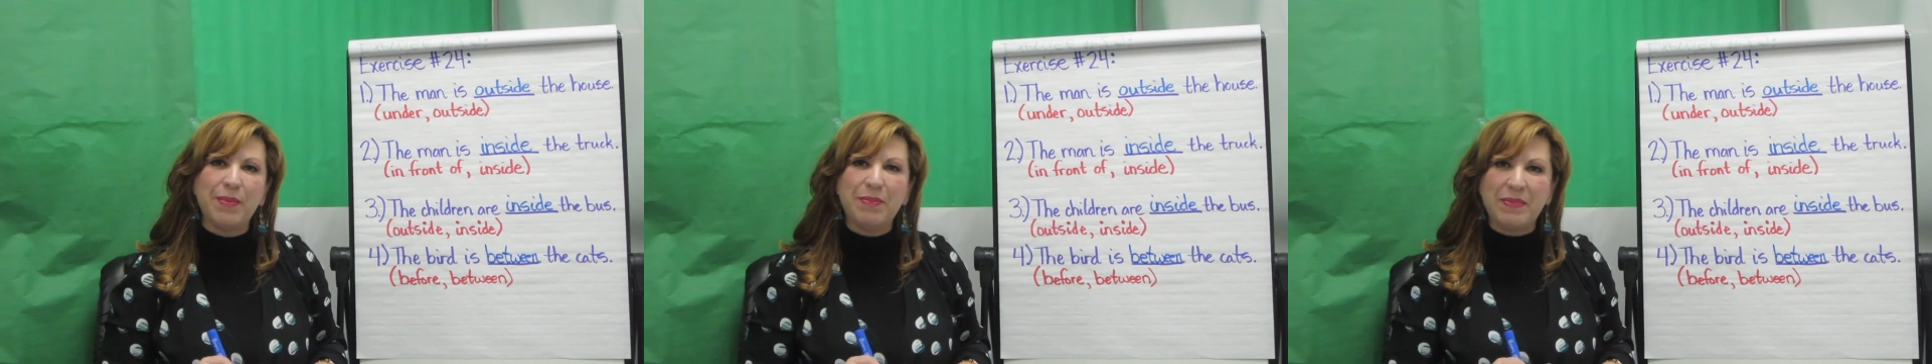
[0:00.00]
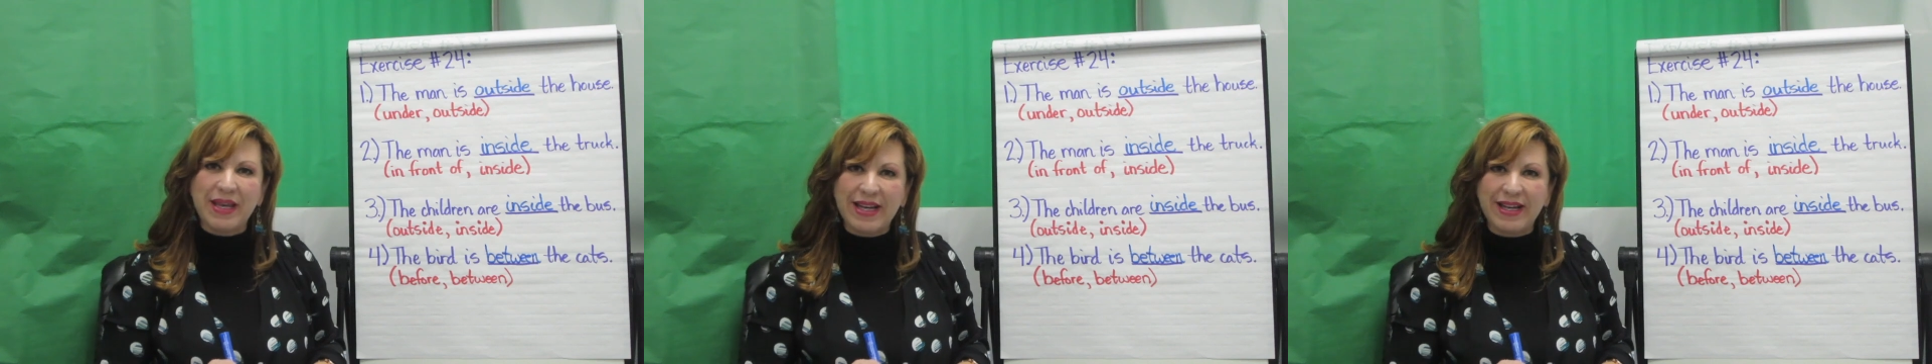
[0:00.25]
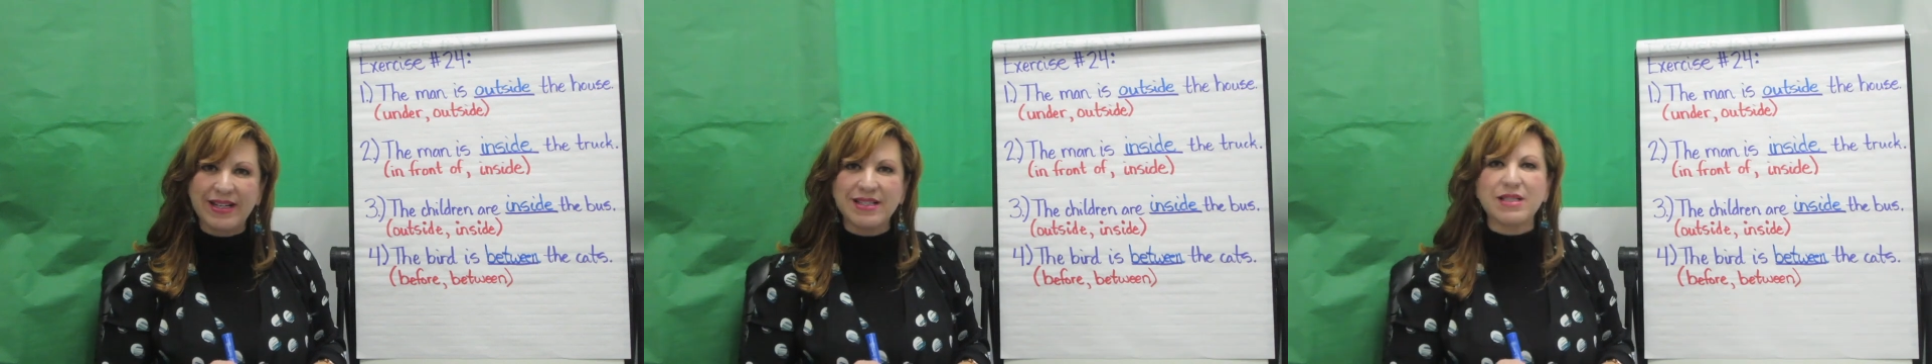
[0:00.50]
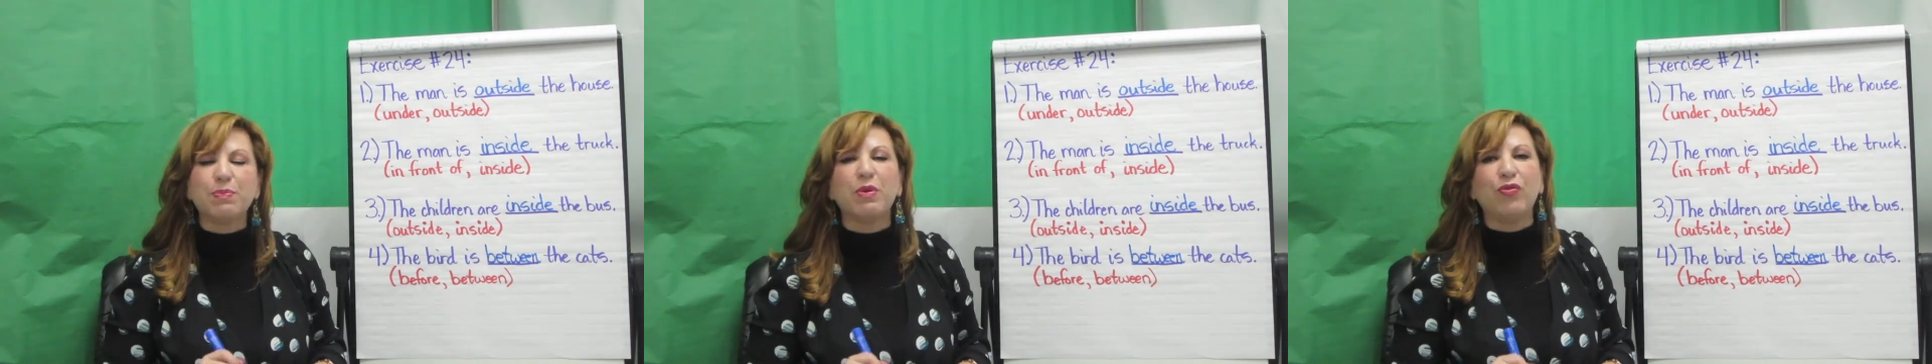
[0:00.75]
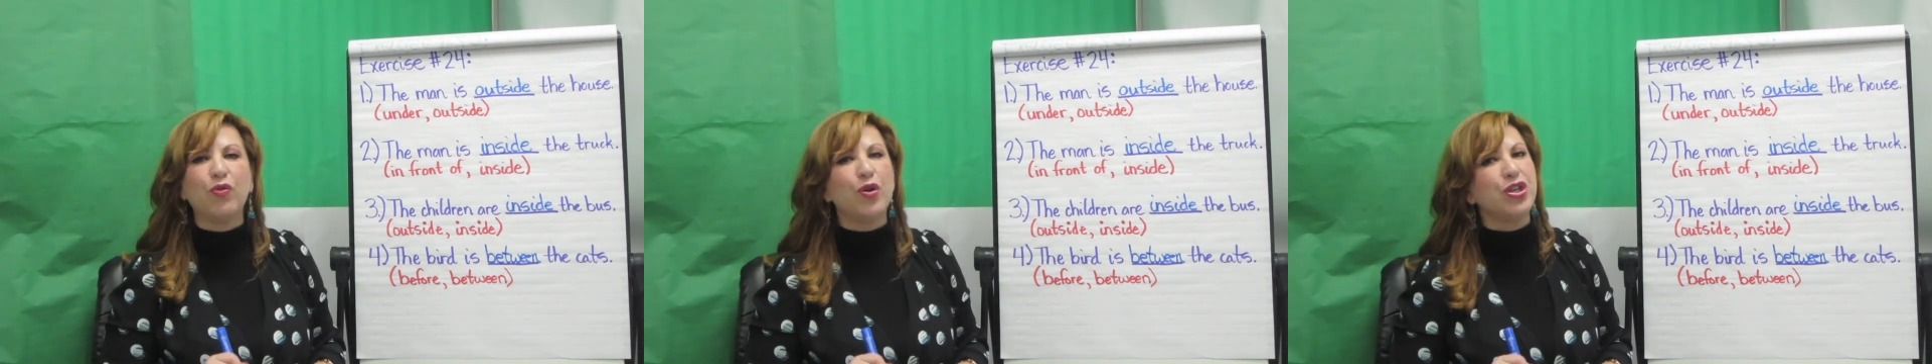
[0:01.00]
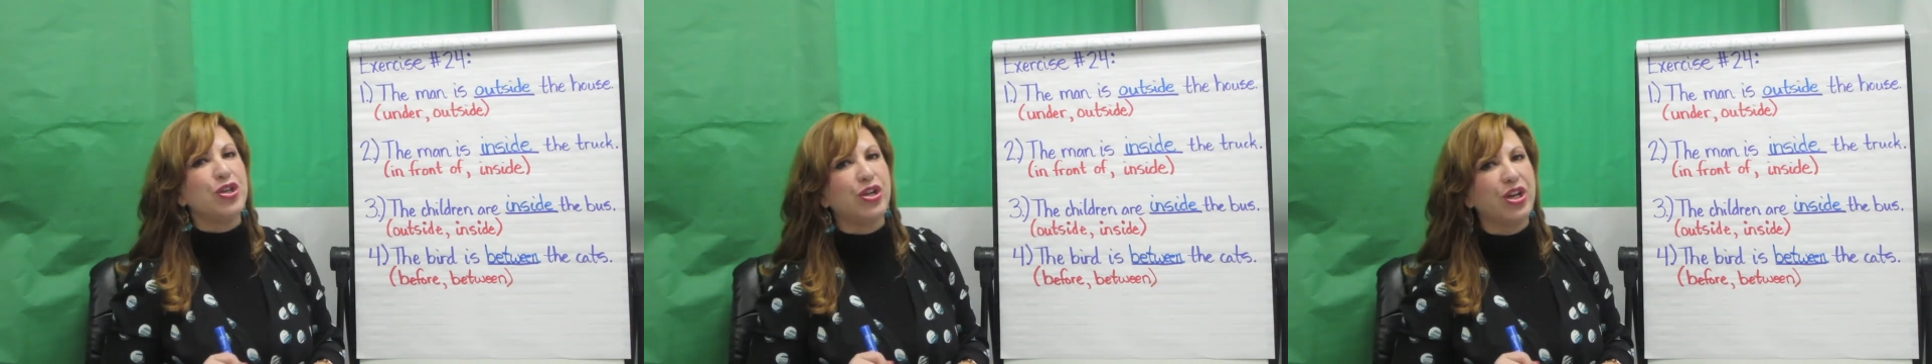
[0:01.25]
means before
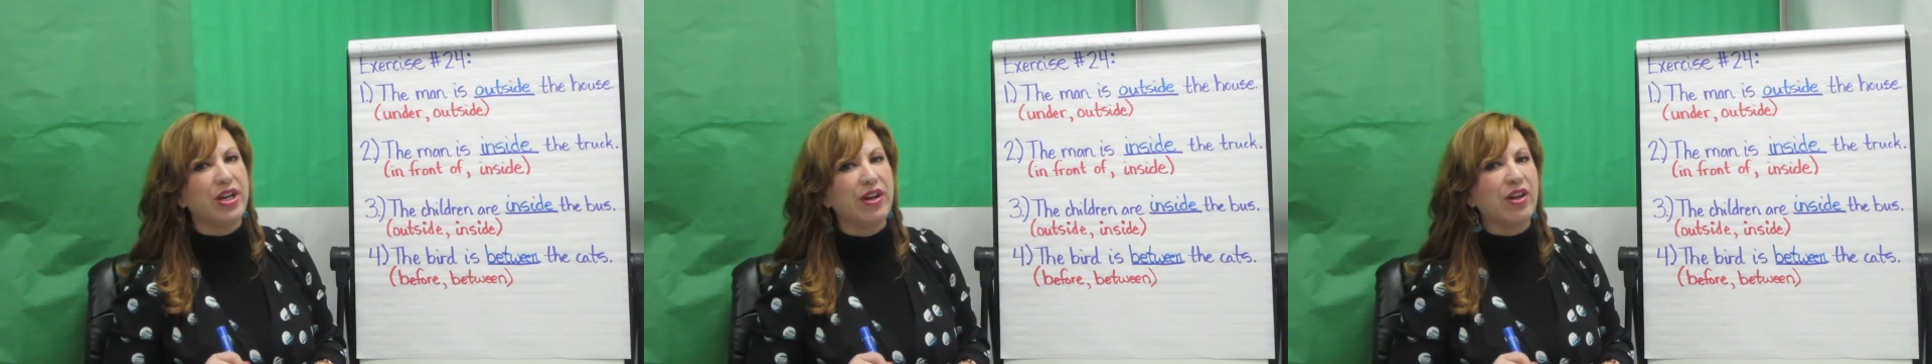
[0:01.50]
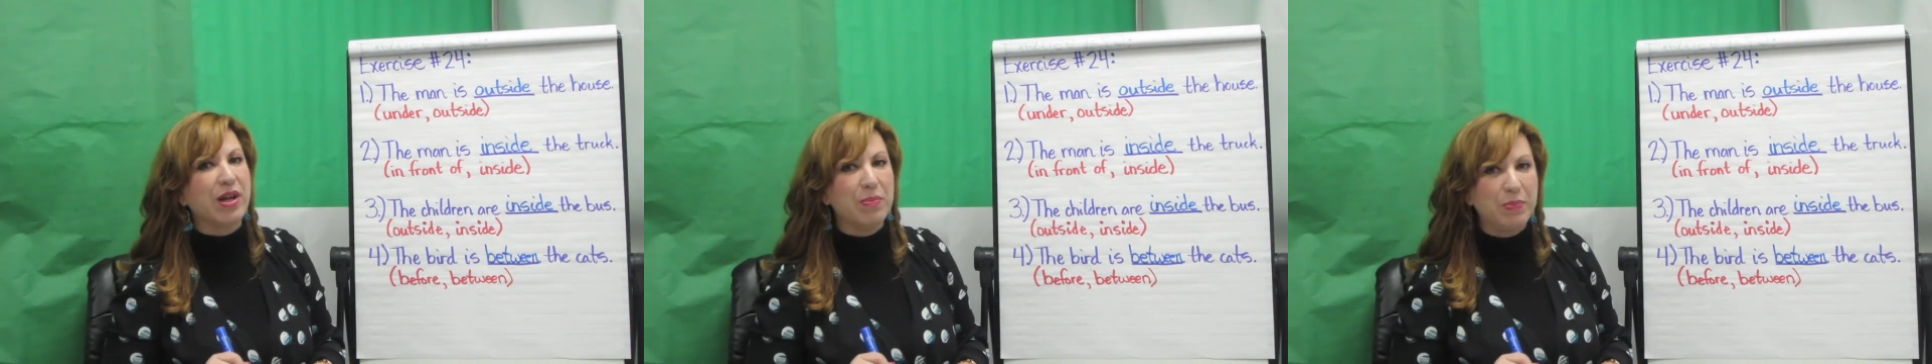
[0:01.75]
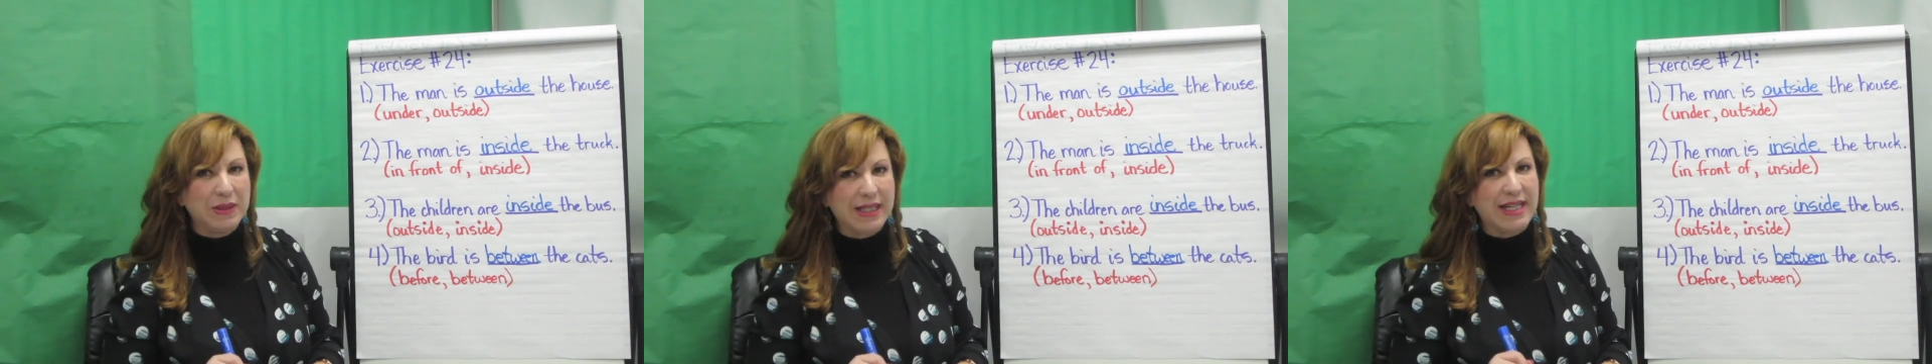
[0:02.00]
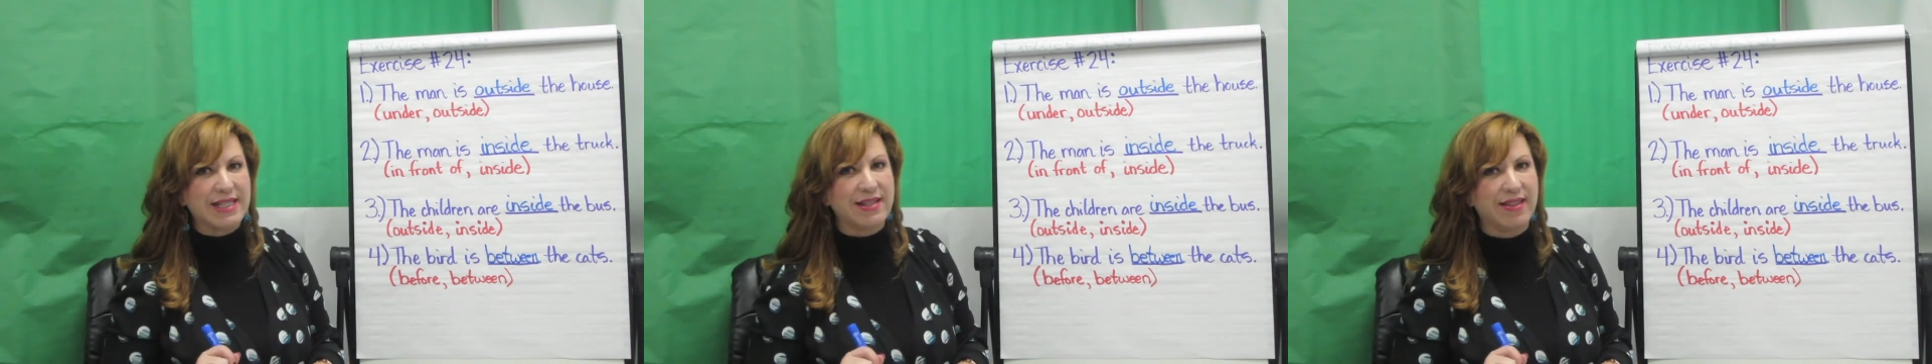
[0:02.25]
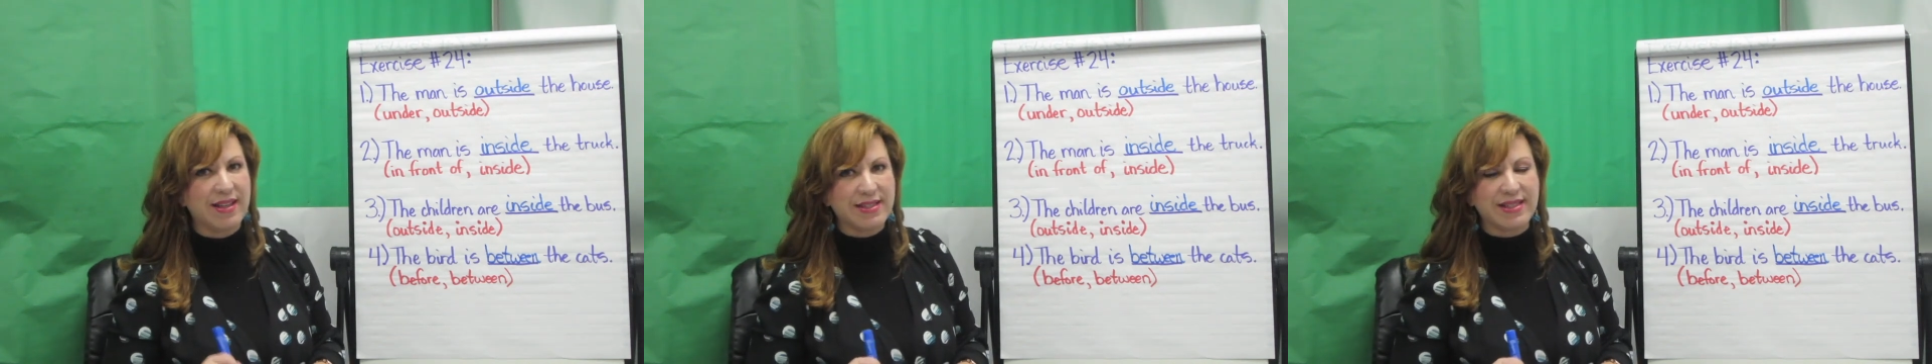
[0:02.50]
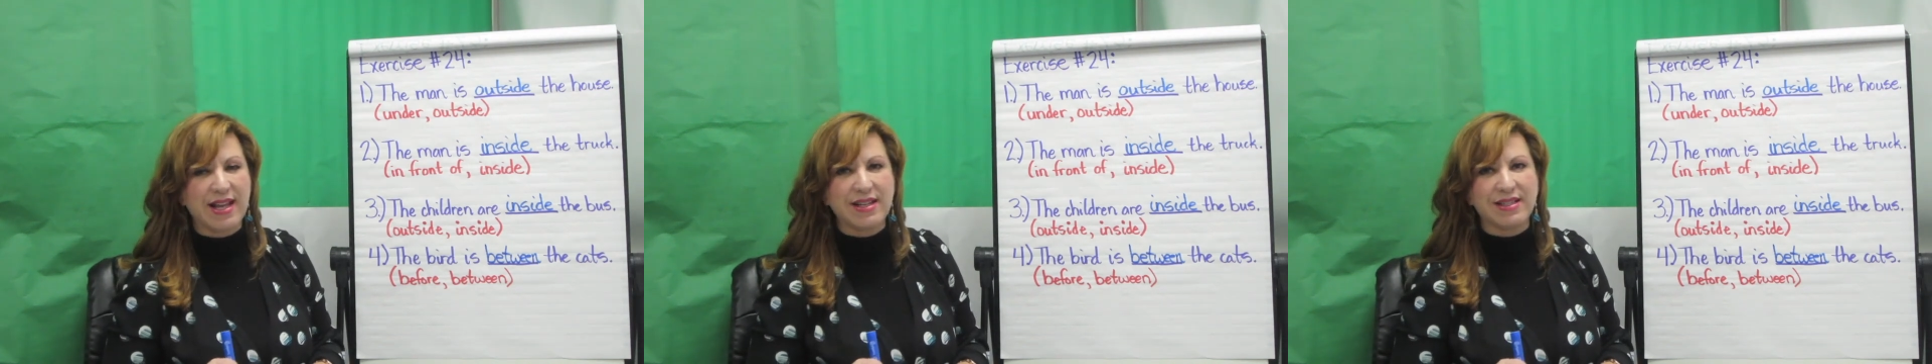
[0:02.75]
you could complete the
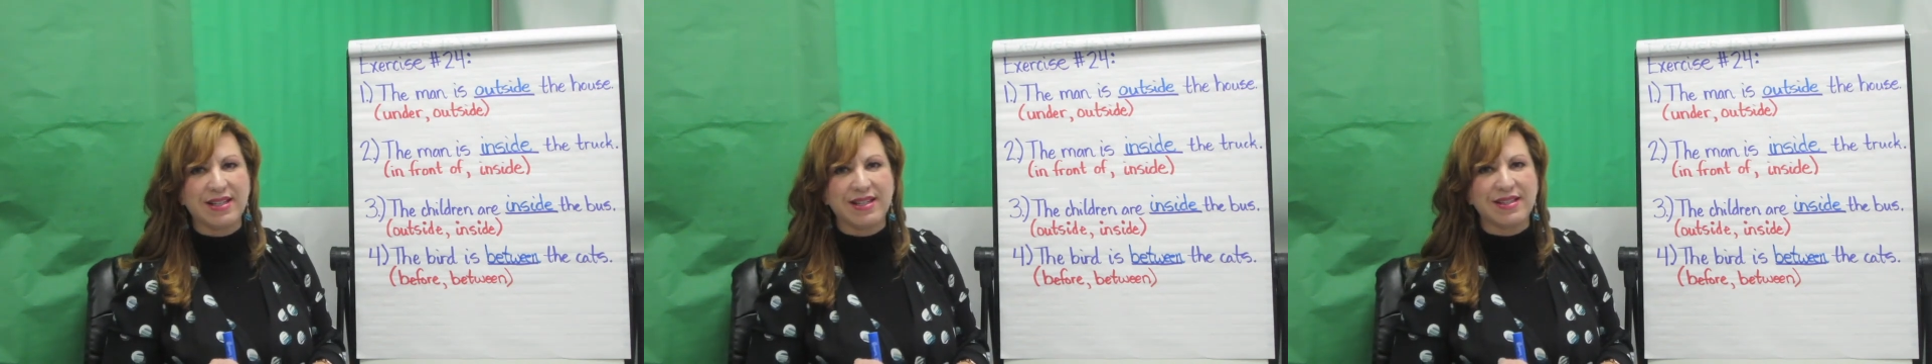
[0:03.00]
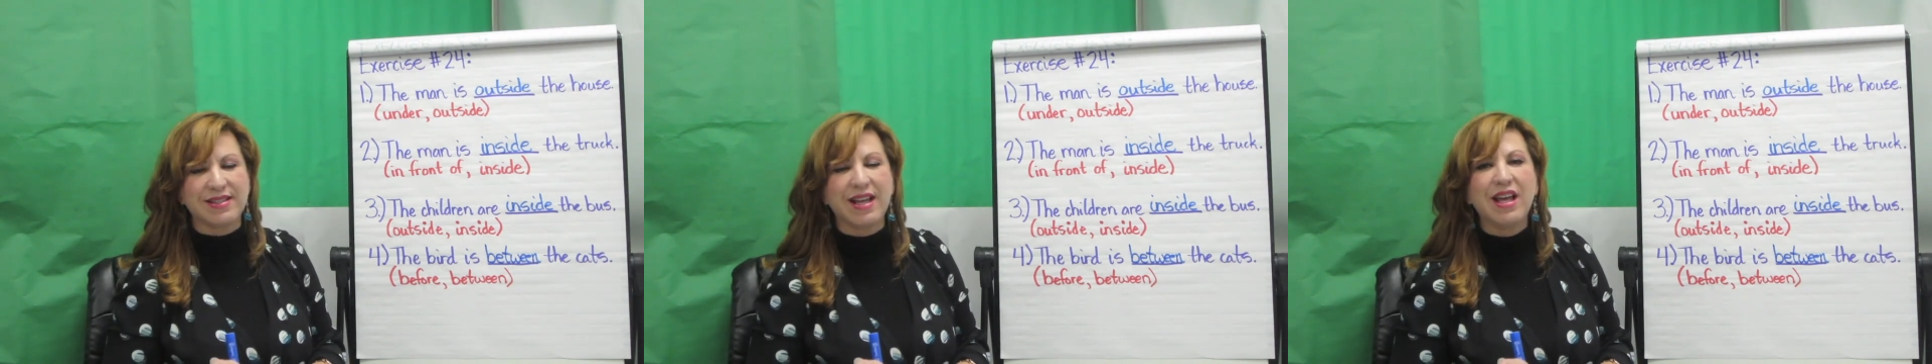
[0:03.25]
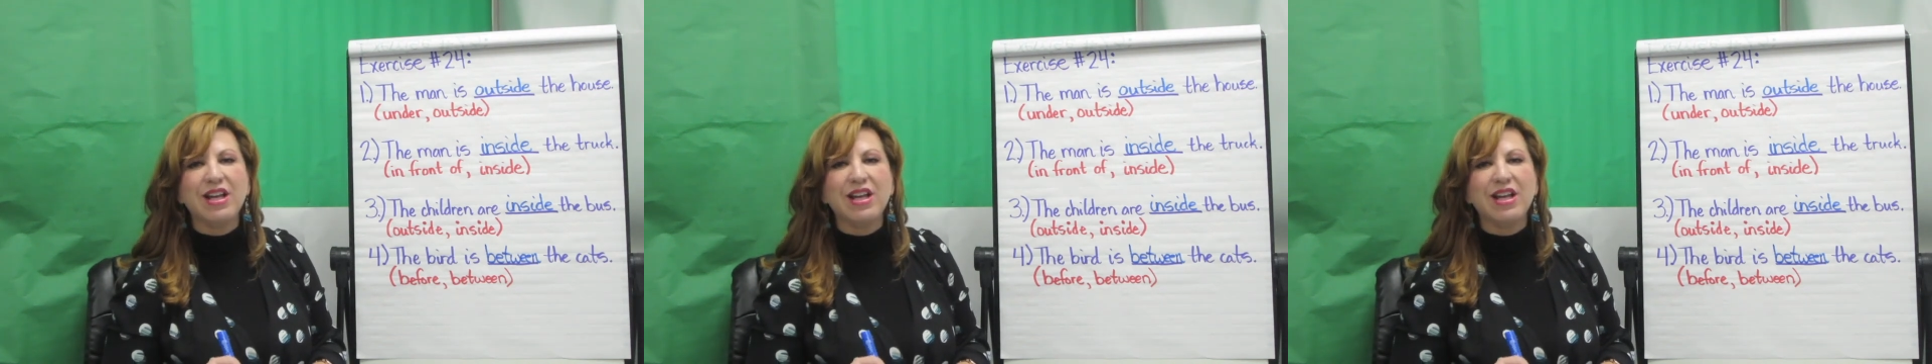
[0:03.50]
sentence.